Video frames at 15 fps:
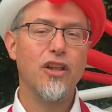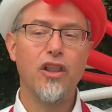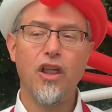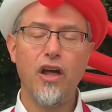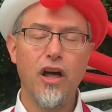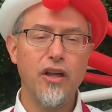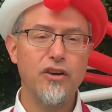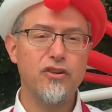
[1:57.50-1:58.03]

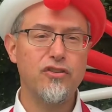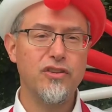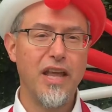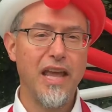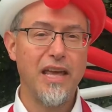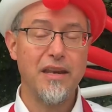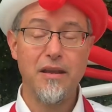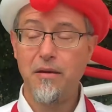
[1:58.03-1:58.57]

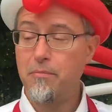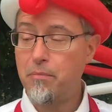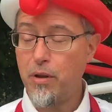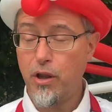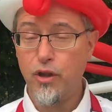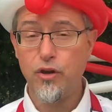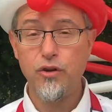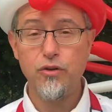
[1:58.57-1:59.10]
understand
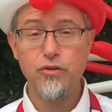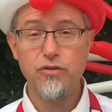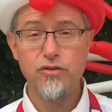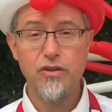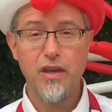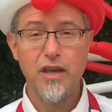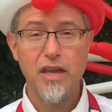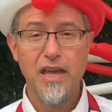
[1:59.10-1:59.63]
balloons
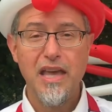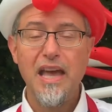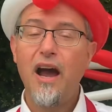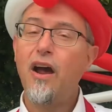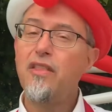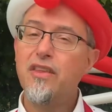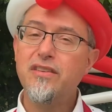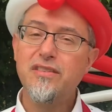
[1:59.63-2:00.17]

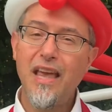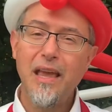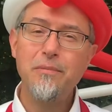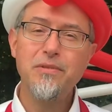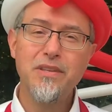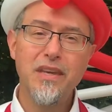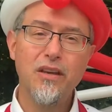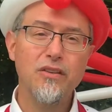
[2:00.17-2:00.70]
are the same
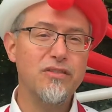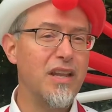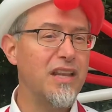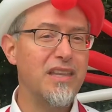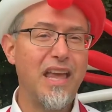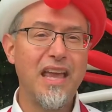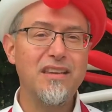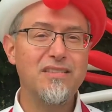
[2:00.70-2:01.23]
skills that it
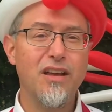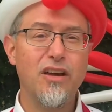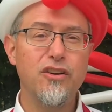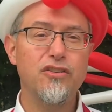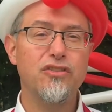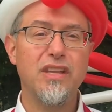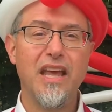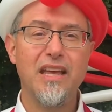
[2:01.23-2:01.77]
takes to
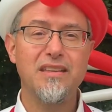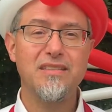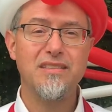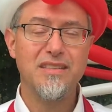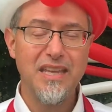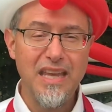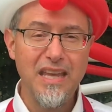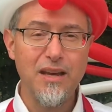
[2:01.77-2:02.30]
understand
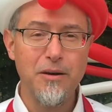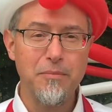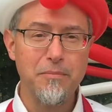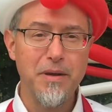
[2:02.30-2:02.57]
STEM.